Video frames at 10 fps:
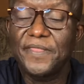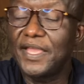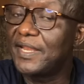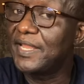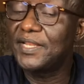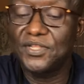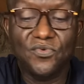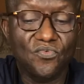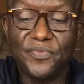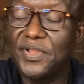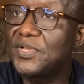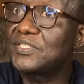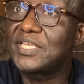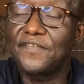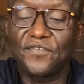and then we will
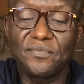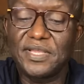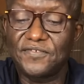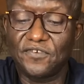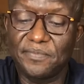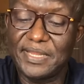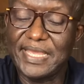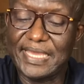not give you metformin